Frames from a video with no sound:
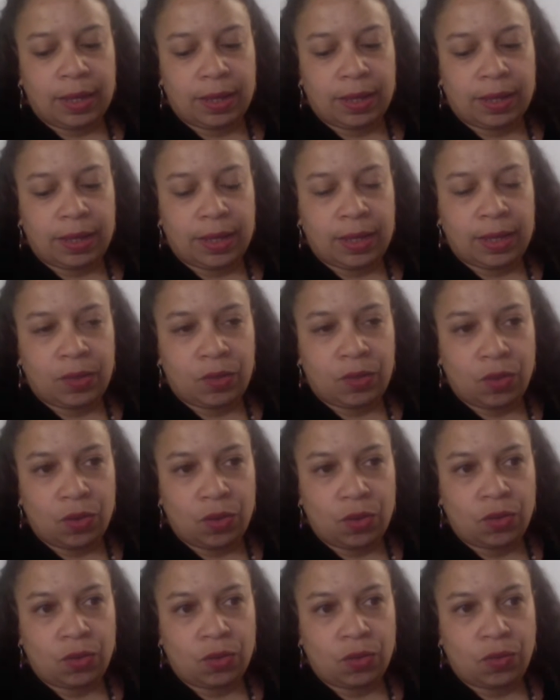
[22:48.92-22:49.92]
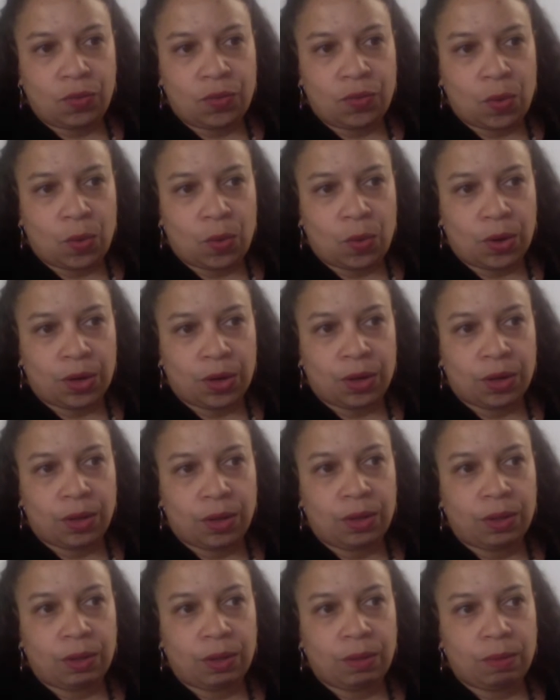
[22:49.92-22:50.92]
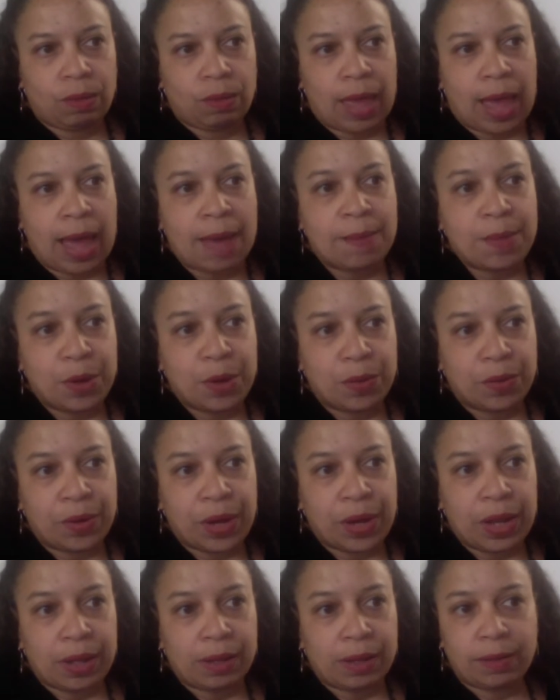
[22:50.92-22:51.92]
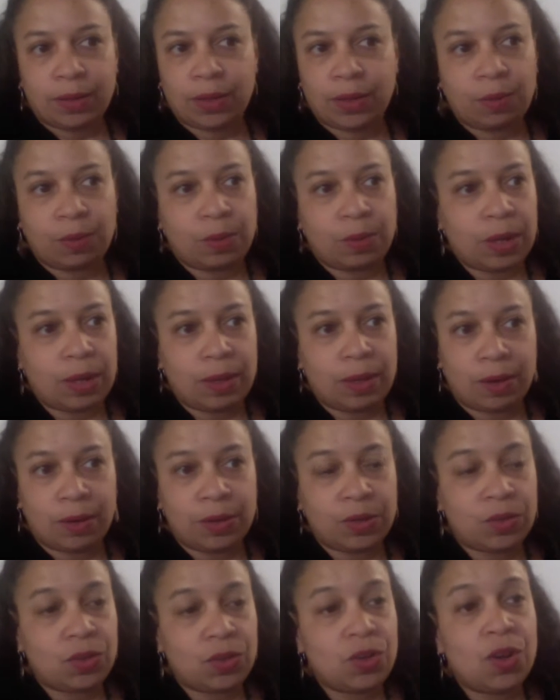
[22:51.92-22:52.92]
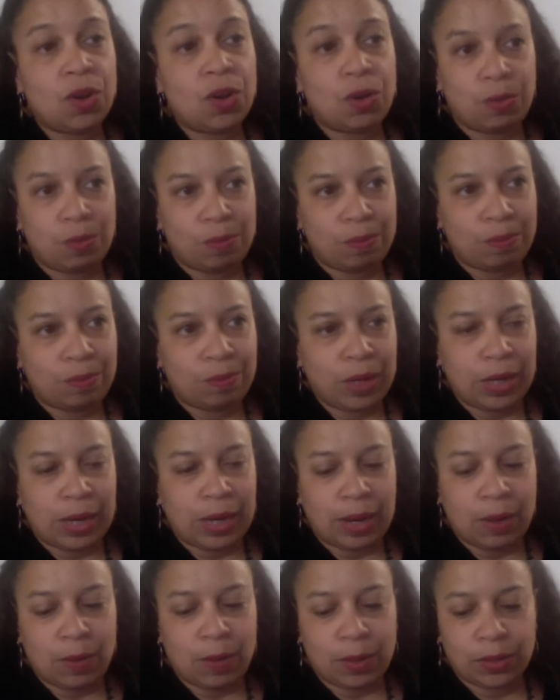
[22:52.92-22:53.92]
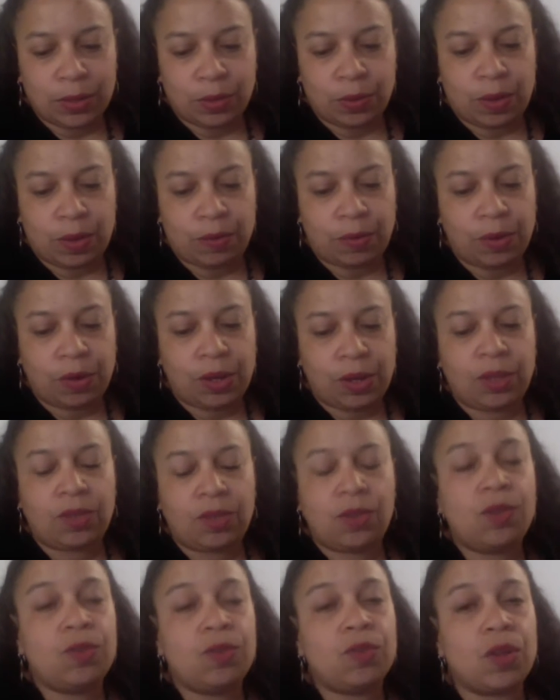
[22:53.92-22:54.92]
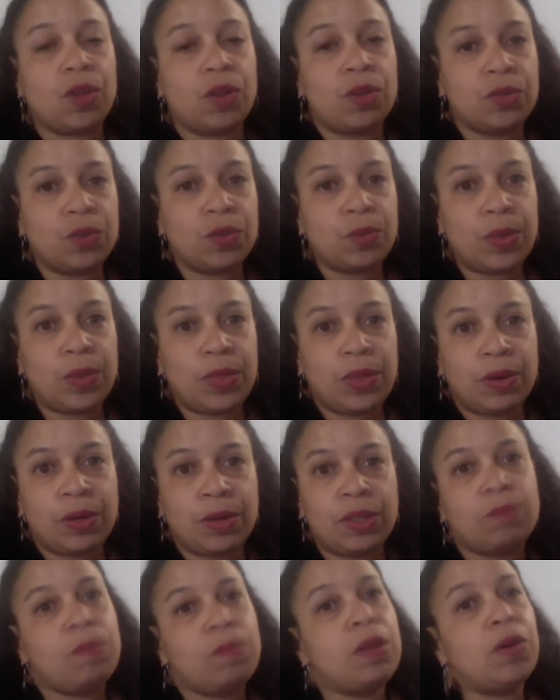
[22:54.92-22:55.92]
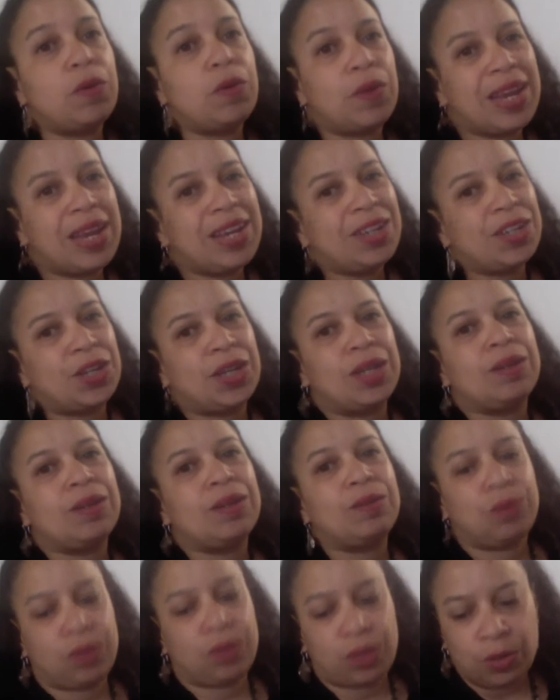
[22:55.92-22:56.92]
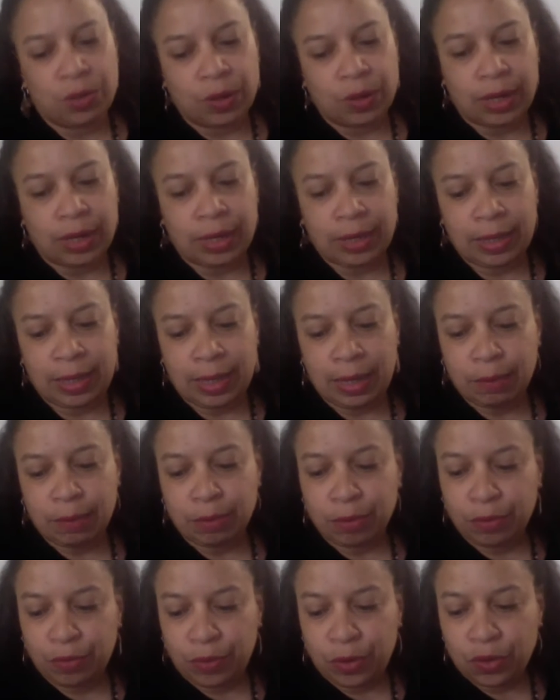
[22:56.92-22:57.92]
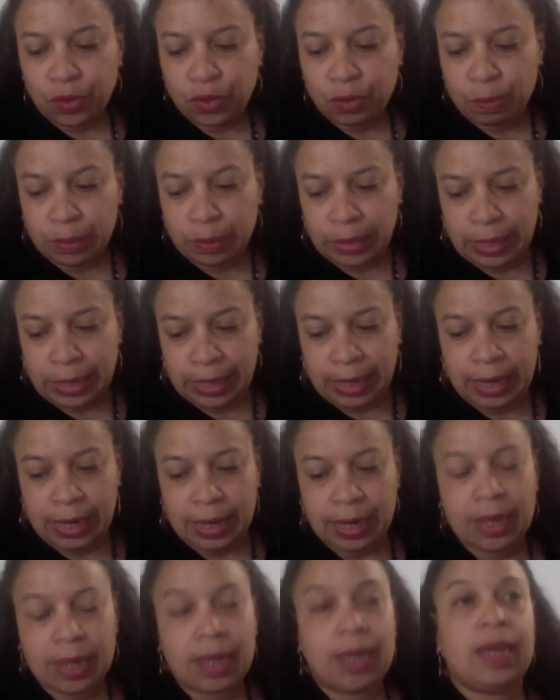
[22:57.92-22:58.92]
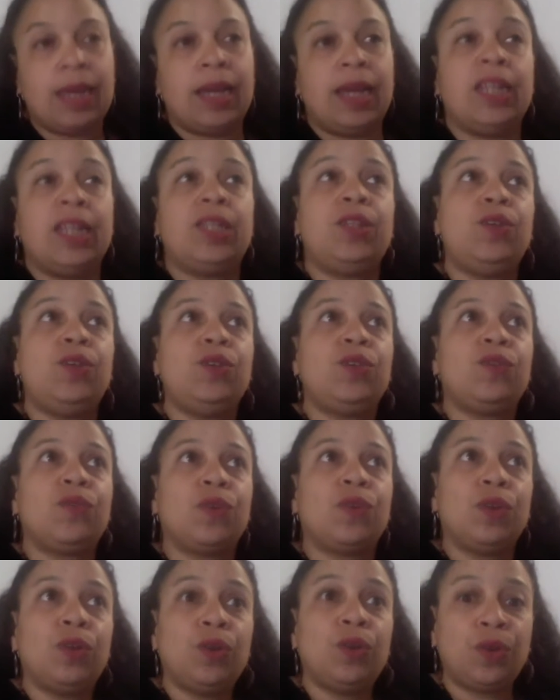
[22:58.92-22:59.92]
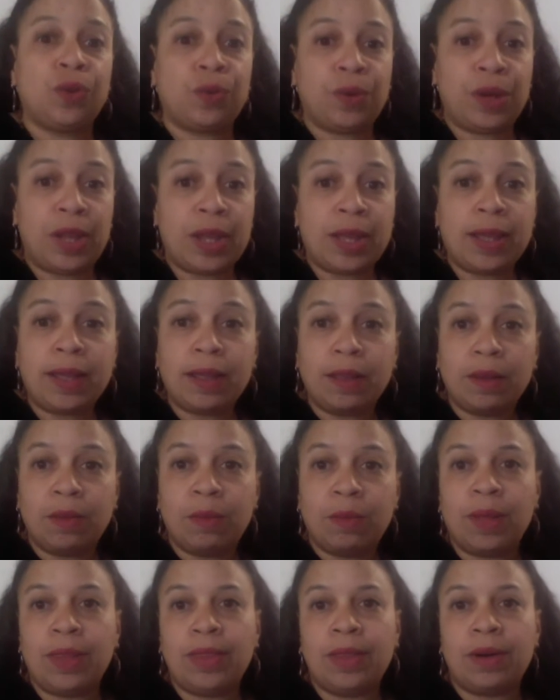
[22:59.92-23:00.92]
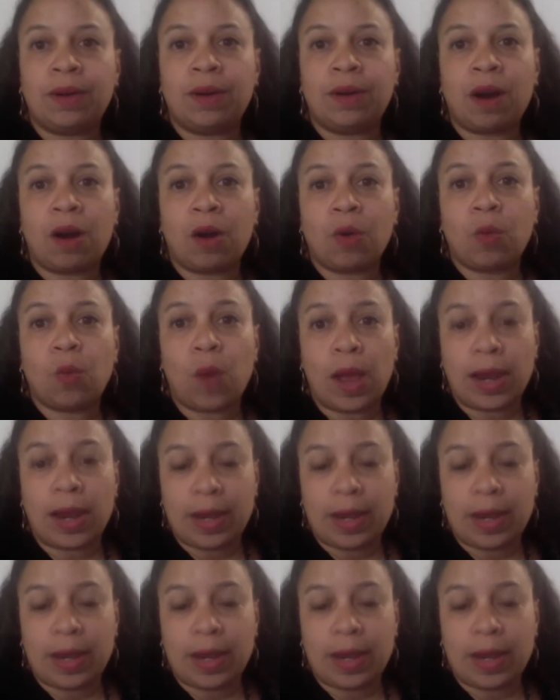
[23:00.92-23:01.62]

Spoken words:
it's used for amenorrhea, so when there is no bleeding whatsoever. It's used also when there is menorrhagia, so the profuse bleeding. It's used for leukorrhea, when there are white